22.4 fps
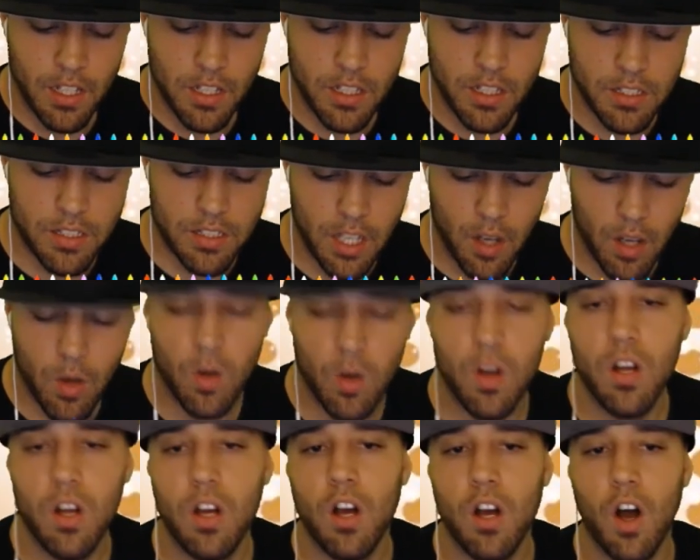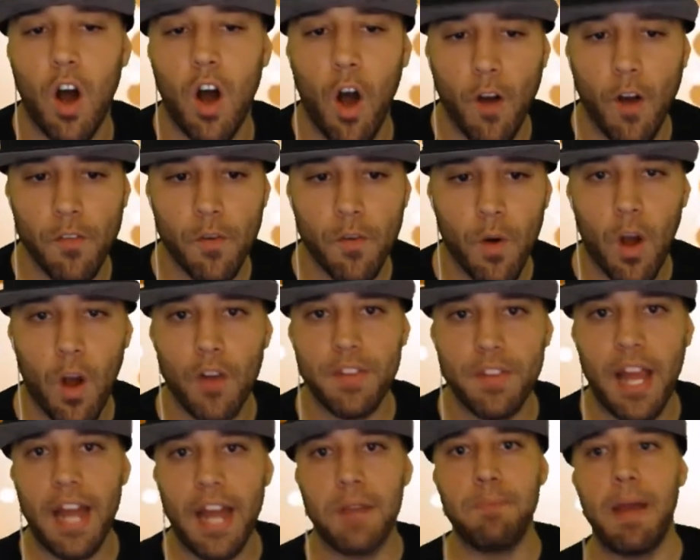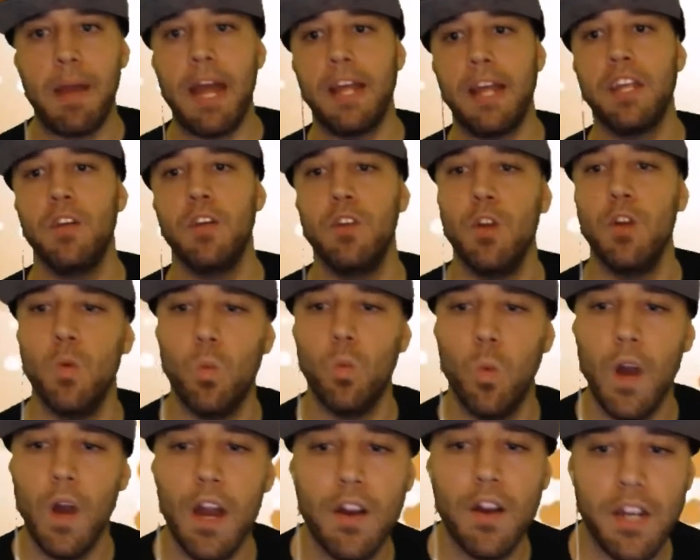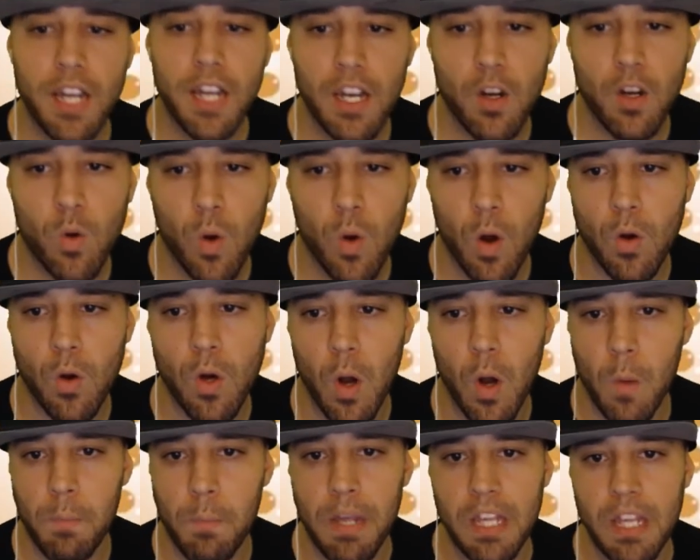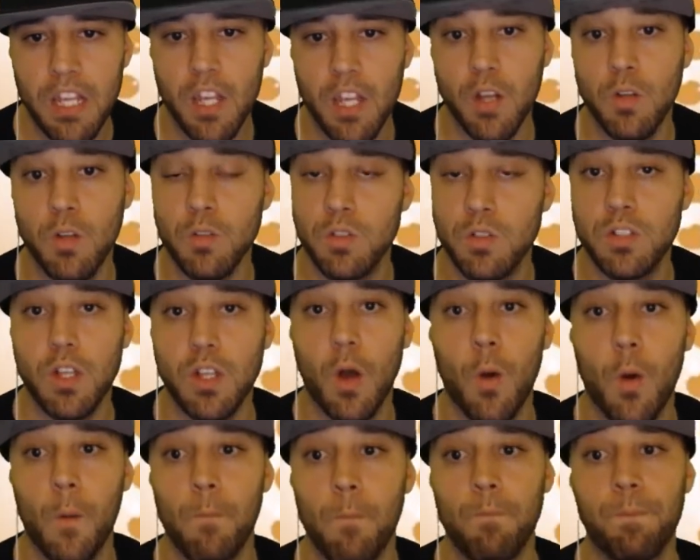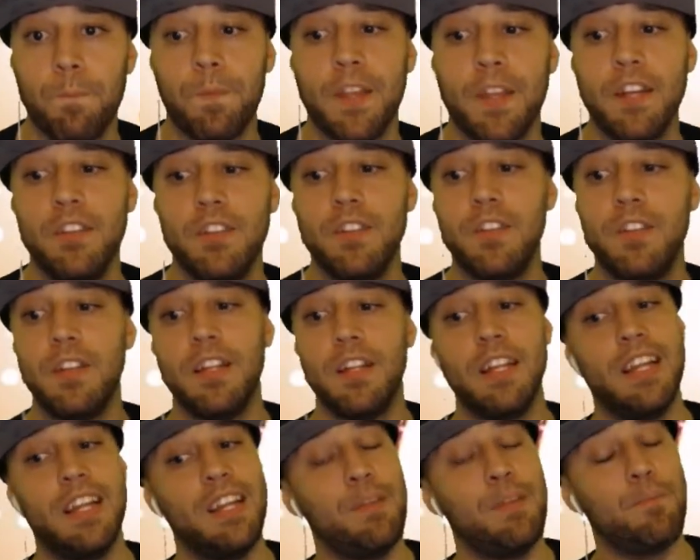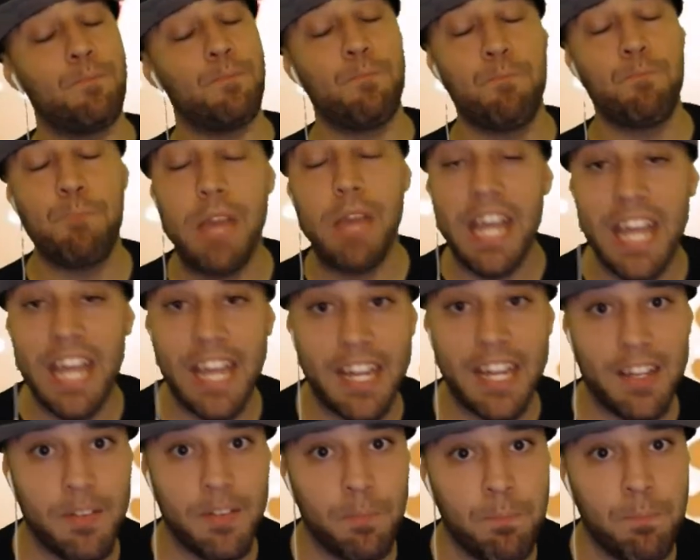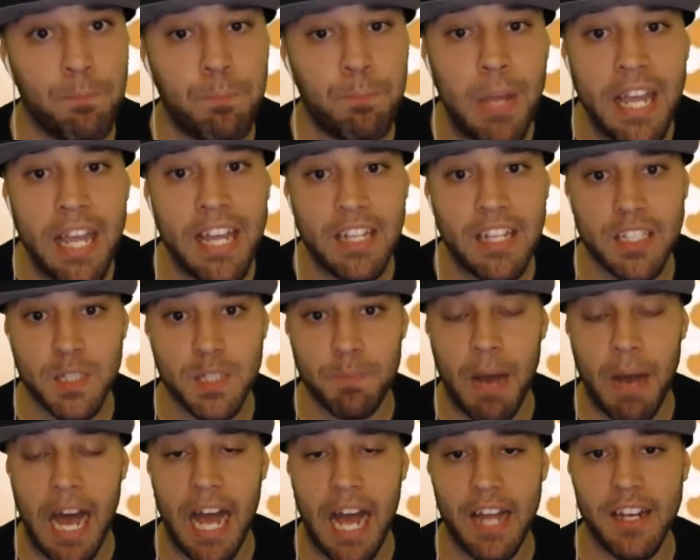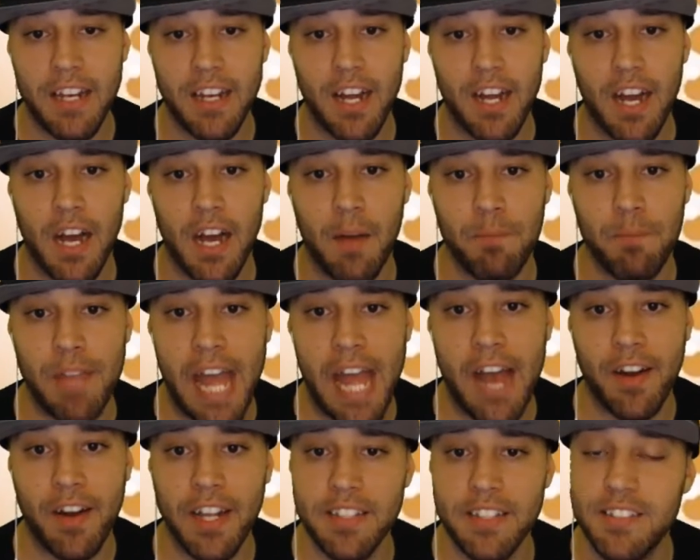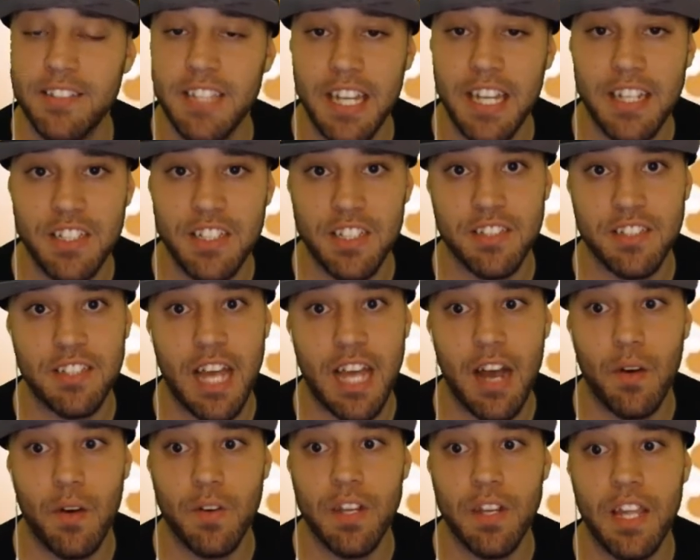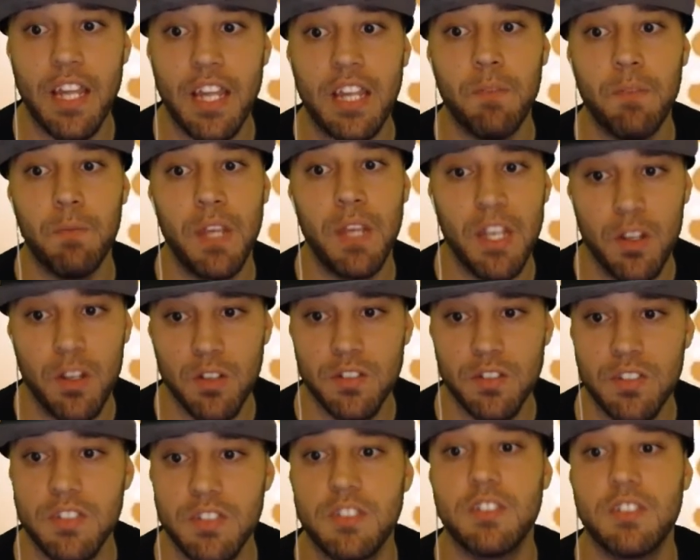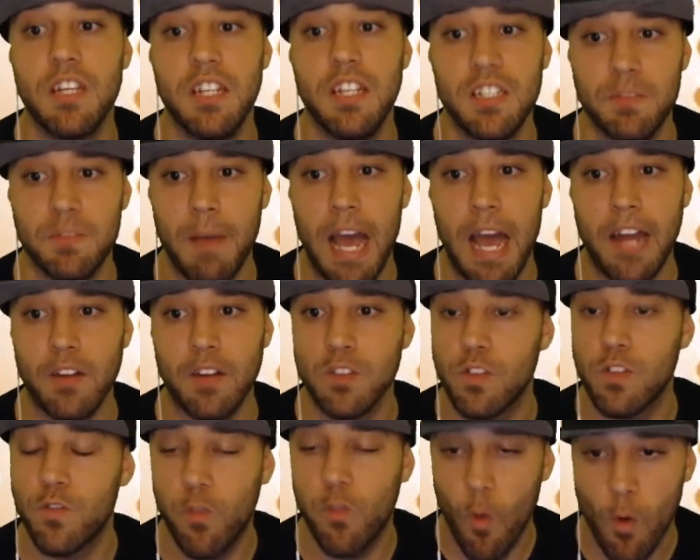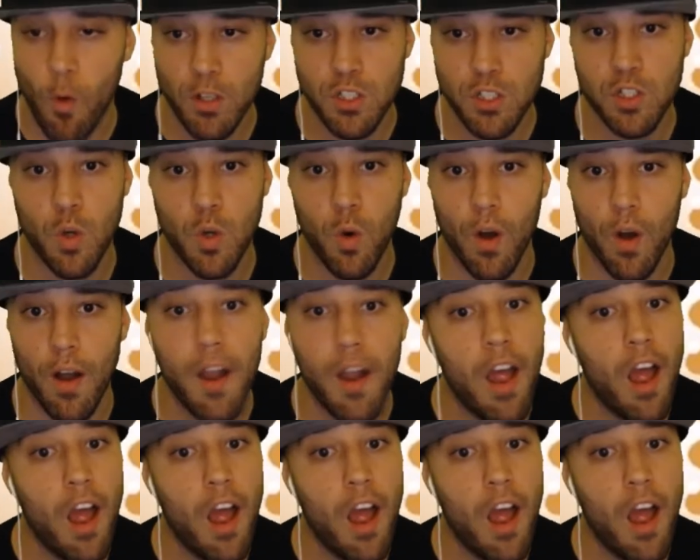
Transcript: So overall, not a bad unit. Where can Groggo be used? So big spot. Now that Siege is out, he can be used in siege battles for sure.